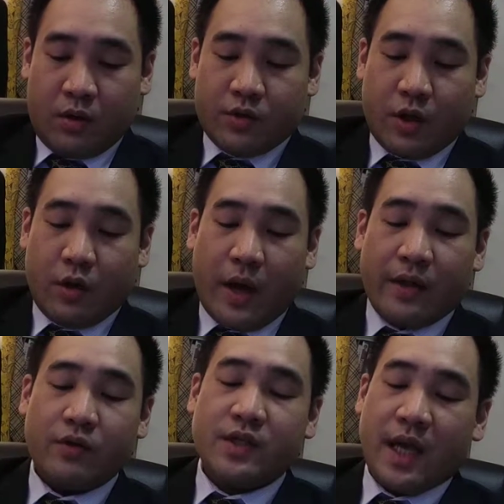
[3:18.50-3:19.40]
So I
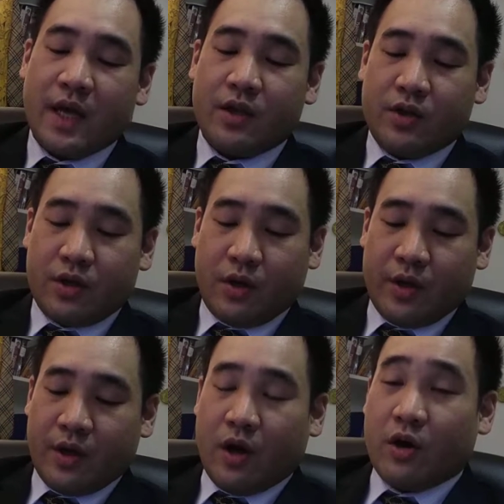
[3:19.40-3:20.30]
understand, you know,
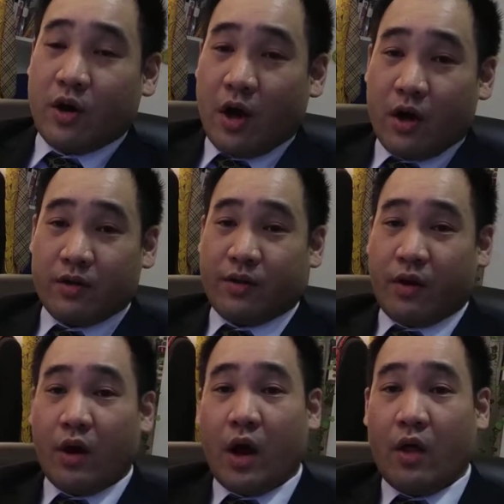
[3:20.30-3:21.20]
in Hong Kong,
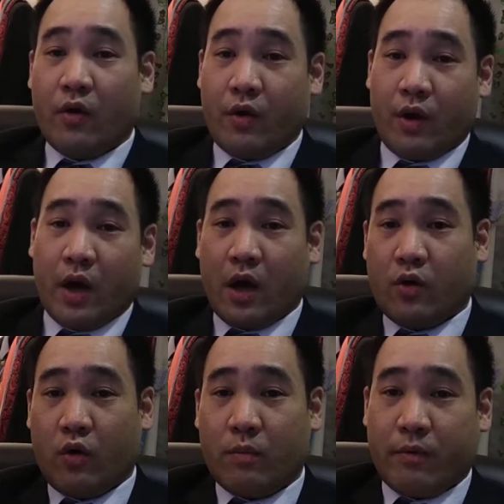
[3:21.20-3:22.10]
there are other
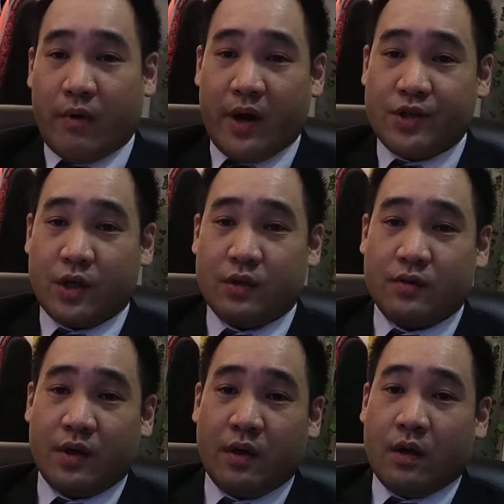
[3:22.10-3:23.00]
corporations,